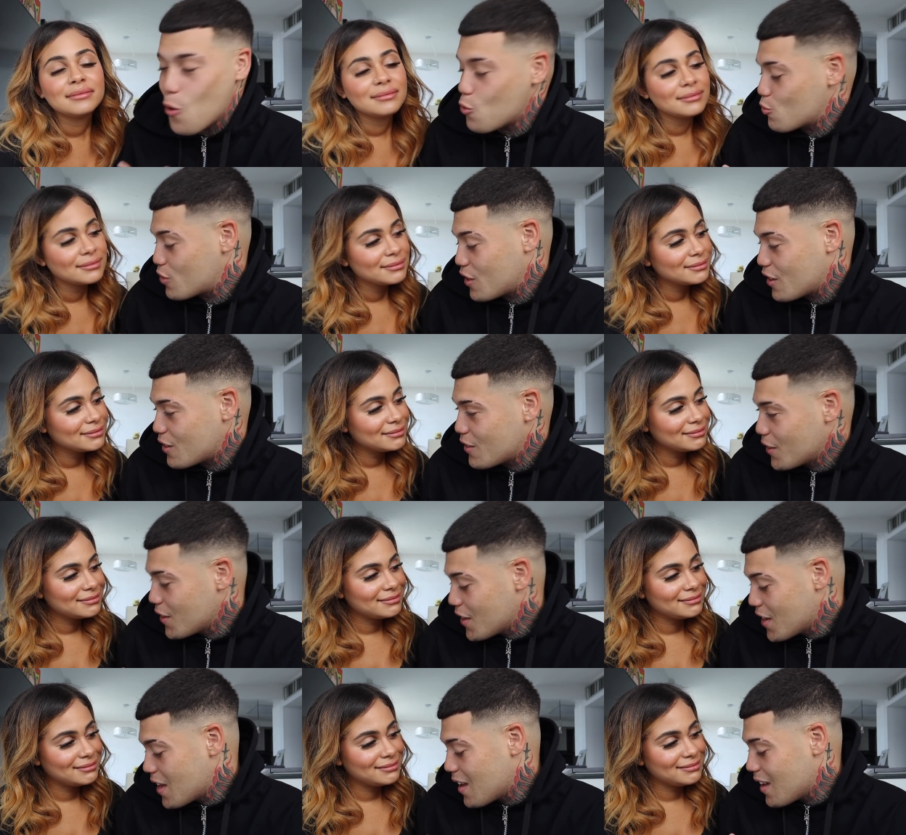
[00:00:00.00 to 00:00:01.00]
Speaker 1: old
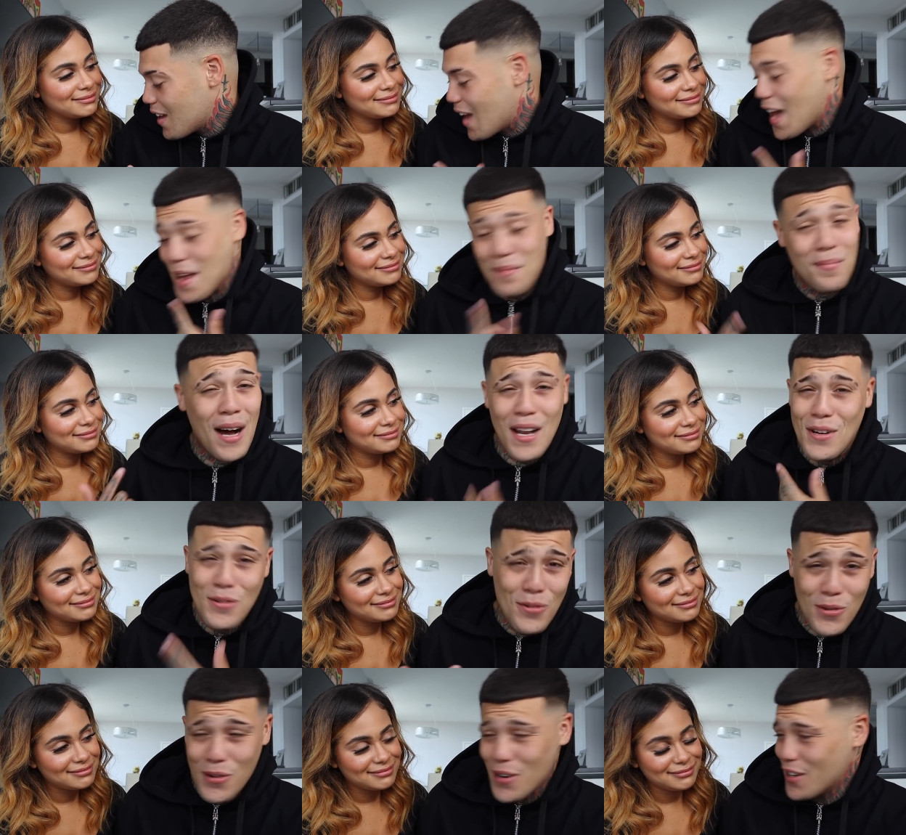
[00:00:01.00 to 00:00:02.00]
girl, and my
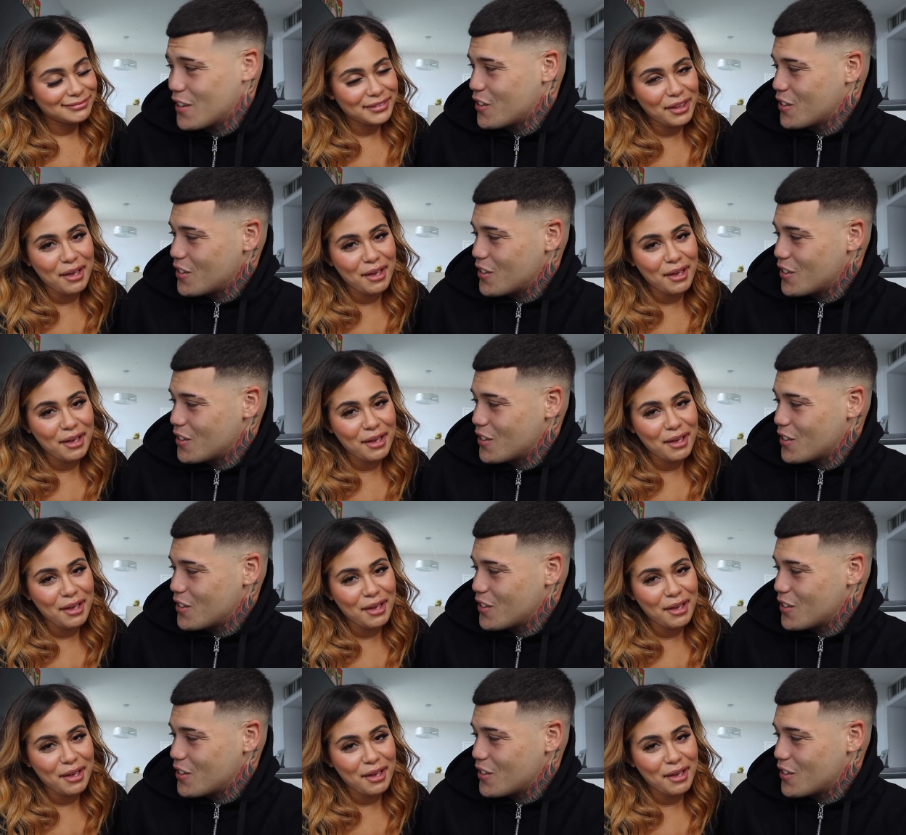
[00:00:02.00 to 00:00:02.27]
new girl.